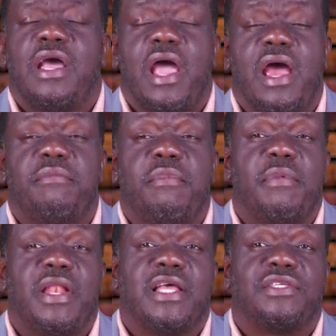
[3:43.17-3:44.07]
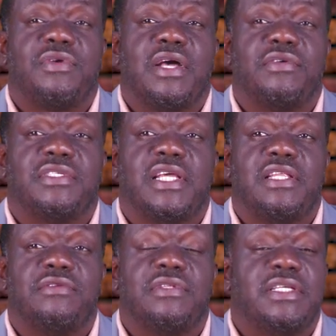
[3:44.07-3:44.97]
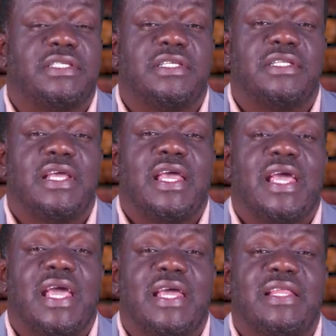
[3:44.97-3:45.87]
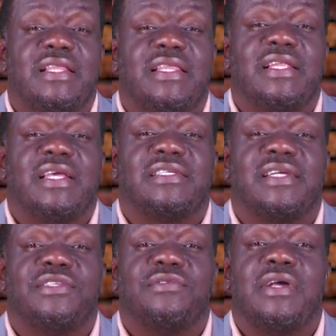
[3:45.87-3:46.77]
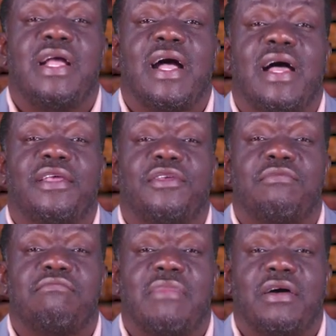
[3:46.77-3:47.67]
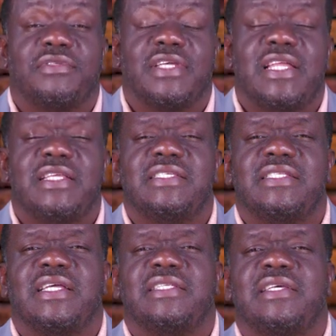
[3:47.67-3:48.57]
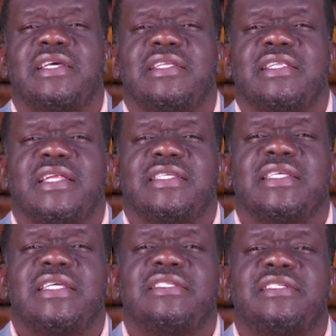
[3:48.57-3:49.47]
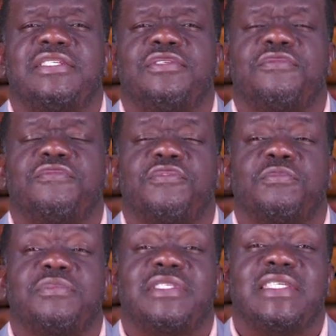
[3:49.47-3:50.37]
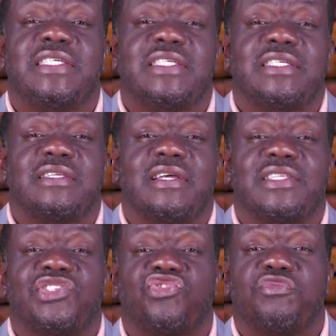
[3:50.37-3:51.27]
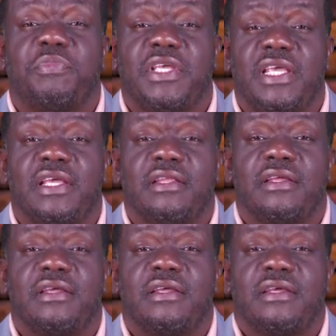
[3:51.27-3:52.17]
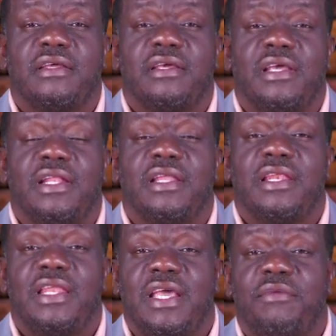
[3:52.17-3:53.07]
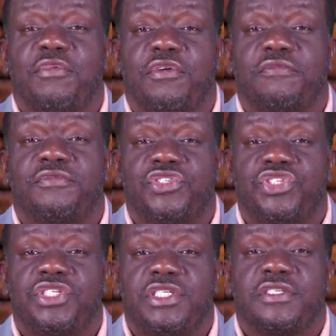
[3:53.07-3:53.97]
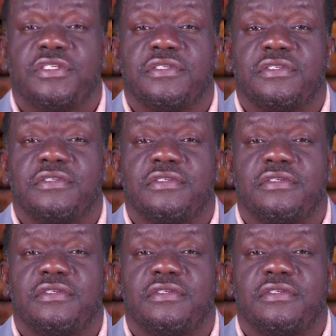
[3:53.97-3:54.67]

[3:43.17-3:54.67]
I remember last week I was telling you, listen, anything that's trying to gag your mouth, anything that, that is hindering you from teaching and speaking in the name of Jesus,